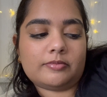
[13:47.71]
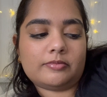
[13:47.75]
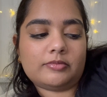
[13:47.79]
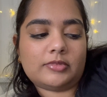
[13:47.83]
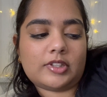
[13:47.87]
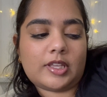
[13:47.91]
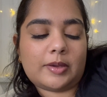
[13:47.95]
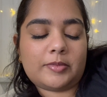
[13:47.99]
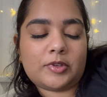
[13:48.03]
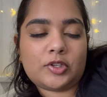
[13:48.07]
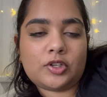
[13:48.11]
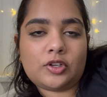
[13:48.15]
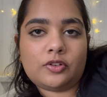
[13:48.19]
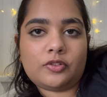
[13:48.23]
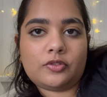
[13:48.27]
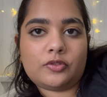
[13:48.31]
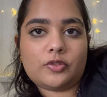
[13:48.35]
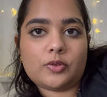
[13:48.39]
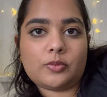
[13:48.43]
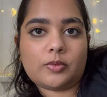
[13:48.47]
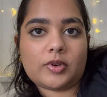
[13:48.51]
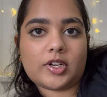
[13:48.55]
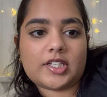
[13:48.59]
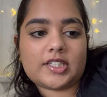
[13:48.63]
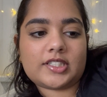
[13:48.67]
Let me know if
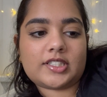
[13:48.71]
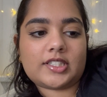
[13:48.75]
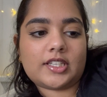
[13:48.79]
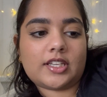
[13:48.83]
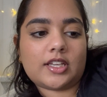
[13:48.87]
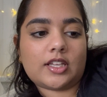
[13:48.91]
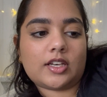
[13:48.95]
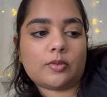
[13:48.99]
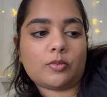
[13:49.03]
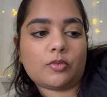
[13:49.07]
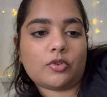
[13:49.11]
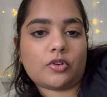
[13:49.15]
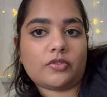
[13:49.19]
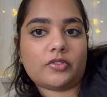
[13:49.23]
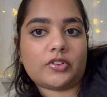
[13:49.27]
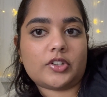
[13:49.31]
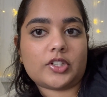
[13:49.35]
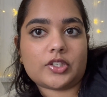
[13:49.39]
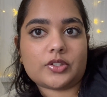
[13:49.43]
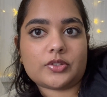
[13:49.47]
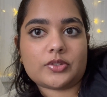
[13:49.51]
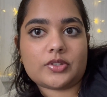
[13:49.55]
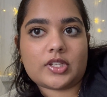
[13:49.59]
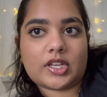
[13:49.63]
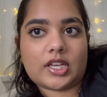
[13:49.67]
you want to see any more
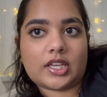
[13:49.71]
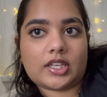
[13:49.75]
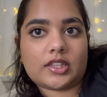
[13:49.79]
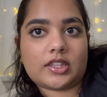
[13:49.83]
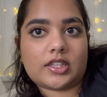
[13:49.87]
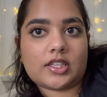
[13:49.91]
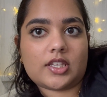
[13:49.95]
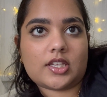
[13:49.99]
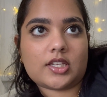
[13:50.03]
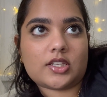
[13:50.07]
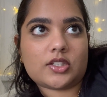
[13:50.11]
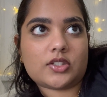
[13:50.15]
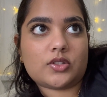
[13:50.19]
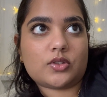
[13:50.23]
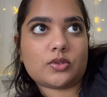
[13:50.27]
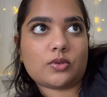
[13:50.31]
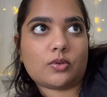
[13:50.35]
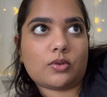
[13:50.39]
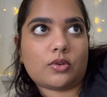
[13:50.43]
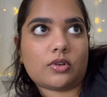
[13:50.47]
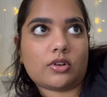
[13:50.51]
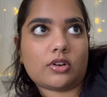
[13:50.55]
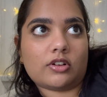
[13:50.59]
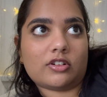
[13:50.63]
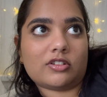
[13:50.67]
videos like this
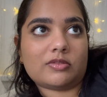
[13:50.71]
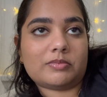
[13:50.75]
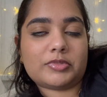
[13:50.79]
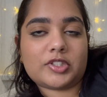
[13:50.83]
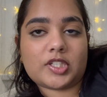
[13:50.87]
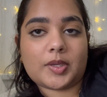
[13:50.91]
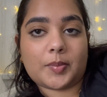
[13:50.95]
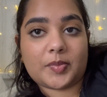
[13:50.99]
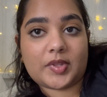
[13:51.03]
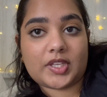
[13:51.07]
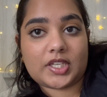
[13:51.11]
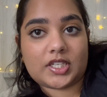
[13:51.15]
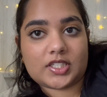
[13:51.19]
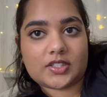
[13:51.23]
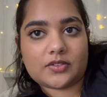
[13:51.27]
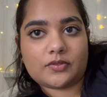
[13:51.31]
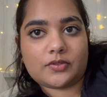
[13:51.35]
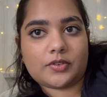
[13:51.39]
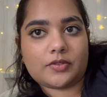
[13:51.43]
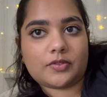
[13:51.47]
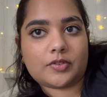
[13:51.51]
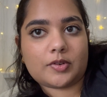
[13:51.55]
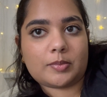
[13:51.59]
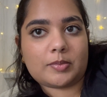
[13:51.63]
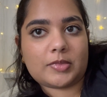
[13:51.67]
or something
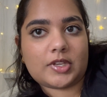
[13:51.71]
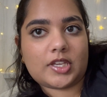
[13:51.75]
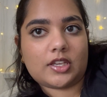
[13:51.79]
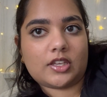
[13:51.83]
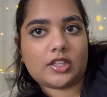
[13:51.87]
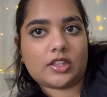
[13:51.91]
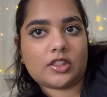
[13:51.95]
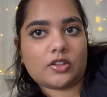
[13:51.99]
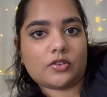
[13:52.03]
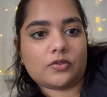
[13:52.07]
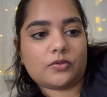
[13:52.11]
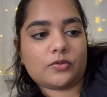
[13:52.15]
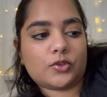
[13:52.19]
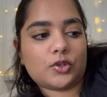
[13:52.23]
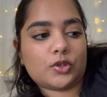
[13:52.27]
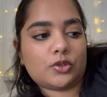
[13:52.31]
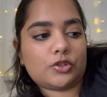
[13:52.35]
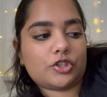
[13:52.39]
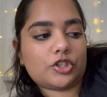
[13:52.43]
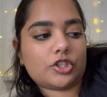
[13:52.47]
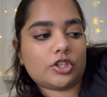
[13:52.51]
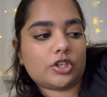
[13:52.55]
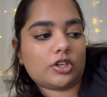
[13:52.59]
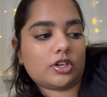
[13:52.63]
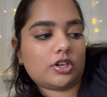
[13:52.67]
different from me in the
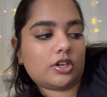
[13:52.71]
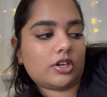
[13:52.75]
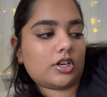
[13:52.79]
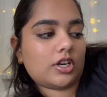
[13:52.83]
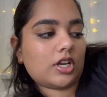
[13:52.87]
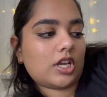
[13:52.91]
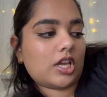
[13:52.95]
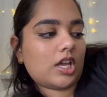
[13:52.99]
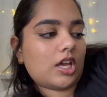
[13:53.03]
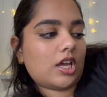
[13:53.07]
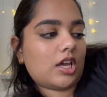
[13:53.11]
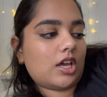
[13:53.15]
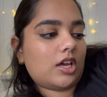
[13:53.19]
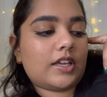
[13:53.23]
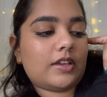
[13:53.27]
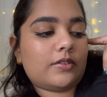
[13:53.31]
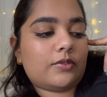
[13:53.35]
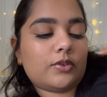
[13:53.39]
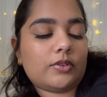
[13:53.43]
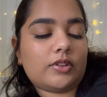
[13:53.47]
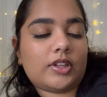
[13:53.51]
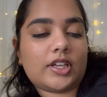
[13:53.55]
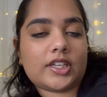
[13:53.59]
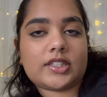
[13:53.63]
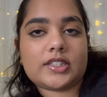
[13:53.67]
future. If
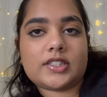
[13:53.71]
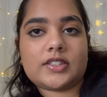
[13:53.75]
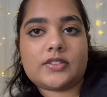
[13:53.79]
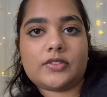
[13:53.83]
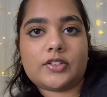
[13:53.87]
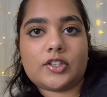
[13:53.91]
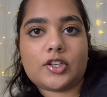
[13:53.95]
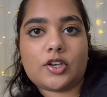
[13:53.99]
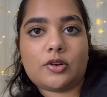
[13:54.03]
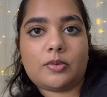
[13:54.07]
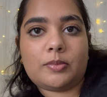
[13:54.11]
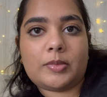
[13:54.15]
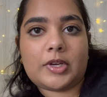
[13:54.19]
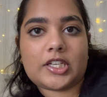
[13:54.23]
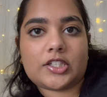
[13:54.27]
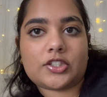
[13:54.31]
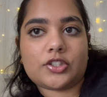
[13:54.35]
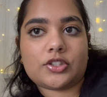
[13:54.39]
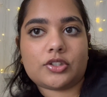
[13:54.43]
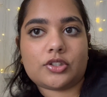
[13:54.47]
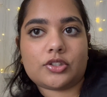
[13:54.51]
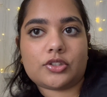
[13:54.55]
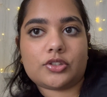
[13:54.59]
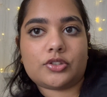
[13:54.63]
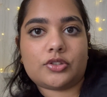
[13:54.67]
you like this video, make
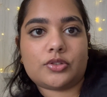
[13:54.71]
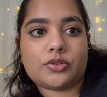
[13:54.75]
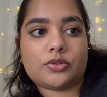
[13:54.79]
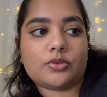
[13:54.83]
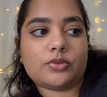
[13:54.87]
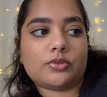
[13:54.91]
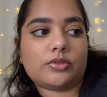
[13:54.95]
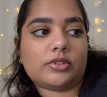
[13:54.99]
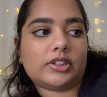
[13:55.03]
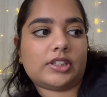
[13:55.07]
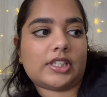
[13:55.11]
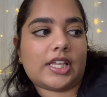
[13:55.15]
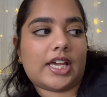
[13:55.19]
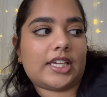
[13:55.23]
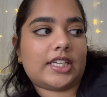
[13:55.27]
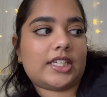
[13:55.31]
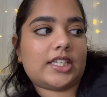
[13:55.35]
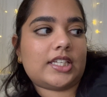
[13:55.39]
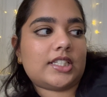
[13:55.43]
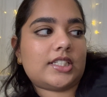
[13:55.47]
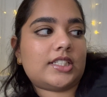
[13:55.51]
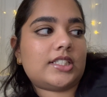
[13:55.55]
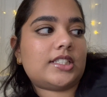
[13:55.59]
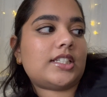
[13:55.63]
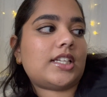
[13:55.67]
sure to like
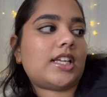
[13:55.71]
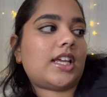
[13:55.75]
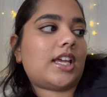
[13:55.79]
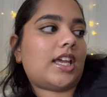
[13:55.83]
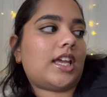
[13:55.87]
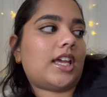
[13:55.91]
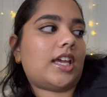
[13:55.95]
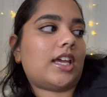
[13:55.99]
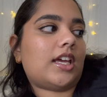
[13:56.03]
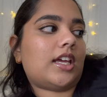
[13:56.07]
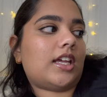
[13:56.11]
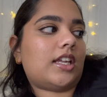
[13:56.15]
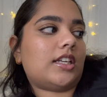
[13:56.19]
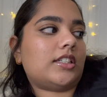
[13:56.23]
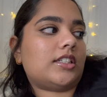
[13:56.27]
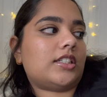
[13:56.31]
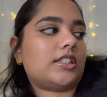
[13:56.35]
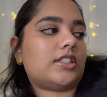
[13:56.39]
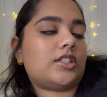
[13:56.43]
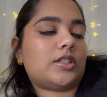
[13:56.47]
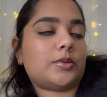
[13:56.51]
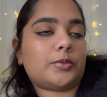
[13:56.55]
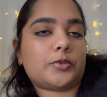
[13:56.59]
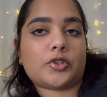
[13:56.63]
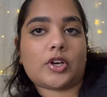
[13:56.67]
it and
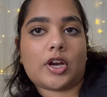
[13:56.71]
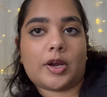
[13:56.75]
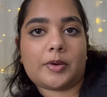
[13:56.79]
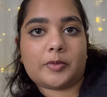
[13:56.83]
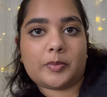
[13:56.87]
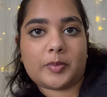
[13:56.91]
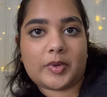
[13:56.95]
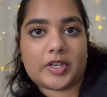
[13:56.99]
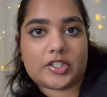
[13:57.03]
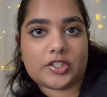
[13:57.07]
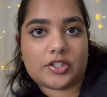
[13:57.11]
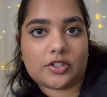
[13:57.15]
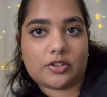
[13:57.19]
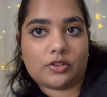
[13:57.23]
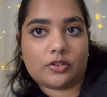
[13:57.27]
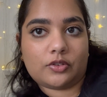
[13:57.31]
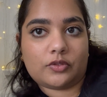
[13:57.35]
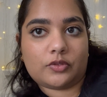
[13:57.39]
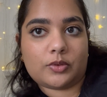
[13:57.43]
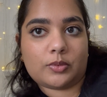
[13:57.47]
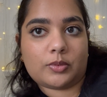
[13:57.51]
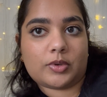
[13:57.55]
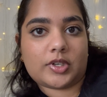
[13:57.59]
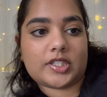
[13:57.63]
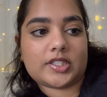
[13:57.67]
subscribe to my channel
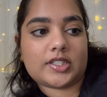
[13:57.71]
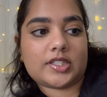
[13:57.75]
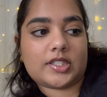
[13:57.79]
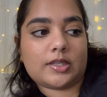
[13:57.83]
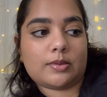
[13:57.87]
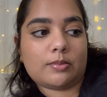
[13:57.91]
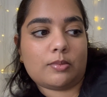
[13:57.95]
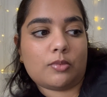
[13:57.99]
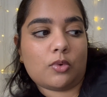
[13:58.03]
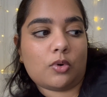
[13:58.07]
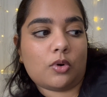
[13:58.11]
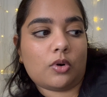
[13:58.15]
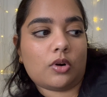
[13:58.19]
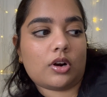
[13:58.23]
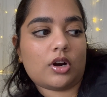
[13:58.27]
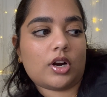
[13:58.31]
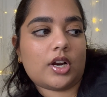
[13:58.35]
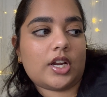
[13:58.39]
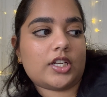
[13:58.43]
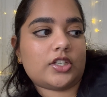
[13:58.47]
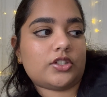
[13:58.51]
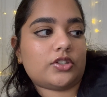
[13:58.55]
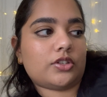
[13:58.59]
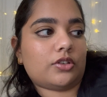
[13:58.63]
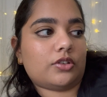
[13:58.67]
if you want to see more,
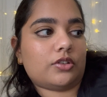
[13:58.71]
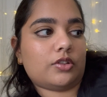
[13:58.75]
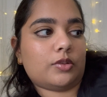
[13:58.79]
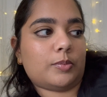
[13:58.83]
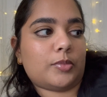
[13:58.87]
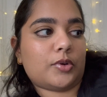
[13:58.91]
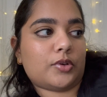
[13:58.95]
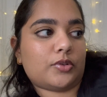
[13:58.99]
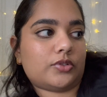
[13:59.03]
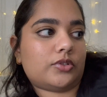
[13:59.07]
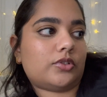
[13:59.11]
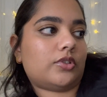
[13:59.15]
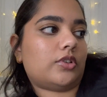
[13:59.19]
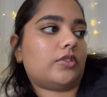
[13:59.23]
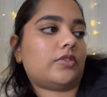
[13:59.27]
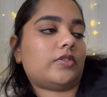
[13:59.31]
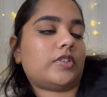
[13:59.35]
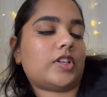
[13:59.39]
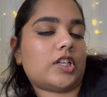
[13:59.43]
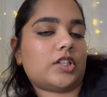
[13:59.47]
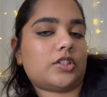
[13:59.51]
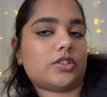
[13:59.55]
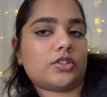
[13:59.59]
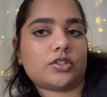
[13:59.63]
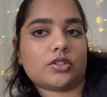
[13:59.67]
and turn the post
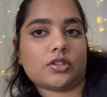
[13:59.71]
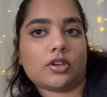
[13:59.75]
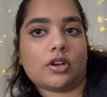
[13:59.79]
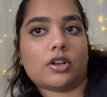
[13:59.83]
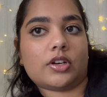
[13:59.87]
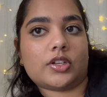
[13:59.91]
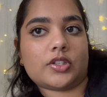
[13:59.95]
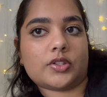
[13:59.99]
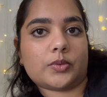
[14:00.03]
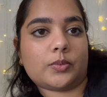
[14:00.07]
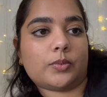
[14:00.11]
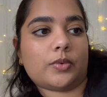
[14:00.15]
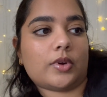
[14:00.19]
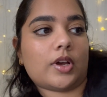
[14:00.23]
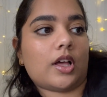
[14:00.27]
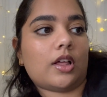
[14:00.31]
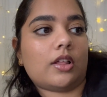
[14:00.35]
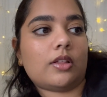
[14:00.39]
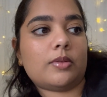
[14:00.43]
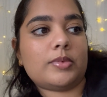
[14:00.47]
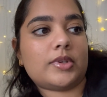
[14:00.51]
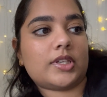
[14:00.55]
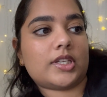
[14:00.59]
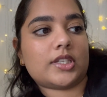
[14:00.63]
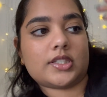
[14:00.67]
notifications on as
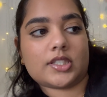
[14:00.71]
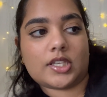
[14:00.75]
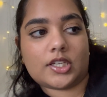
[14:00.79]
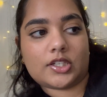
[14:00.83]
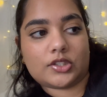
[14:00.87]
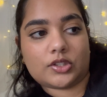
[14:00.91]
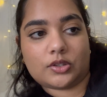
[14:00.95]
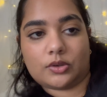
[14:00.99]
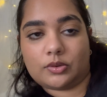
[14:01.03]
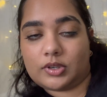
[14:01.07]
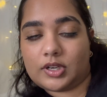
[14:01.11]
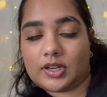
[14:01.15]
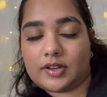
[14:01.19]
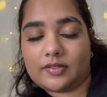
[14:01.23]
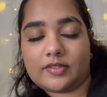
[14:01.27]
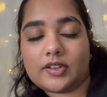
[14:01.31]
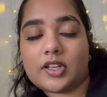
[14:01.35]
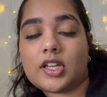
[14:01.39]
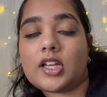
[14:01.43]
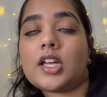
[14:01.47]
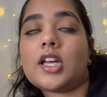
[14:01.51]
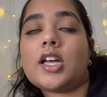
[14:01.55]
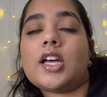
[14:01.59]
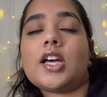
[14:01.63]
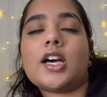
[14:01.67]
well, because I don't have
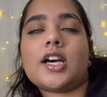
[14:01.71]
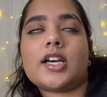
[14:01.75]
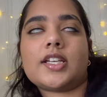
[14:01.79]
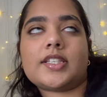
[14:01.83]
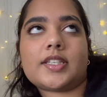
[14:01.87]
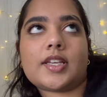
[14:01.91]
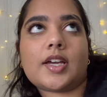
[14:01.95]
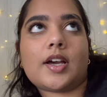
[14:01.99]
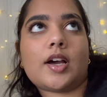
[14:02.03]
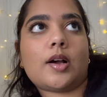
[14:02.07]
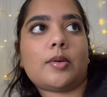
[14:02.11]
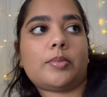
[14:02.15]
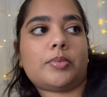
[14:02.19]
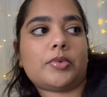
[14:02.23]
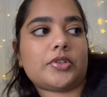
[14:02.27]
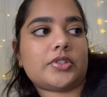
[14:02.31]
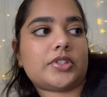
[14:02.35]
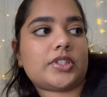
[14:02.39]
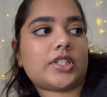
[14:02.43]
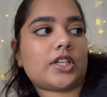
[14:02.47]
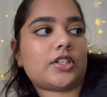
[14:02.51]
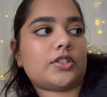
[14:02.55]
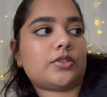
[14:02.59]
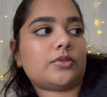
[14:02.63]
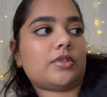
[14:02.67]
a set upload
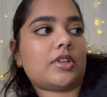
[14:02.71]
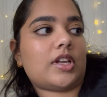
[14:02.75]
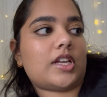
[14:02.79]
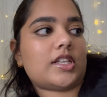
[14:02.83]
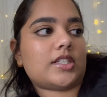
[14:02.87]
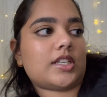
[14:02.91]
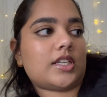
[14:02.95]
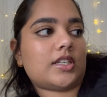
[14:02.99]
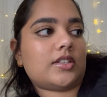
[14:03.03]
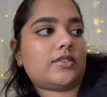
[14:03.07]
schedule, as I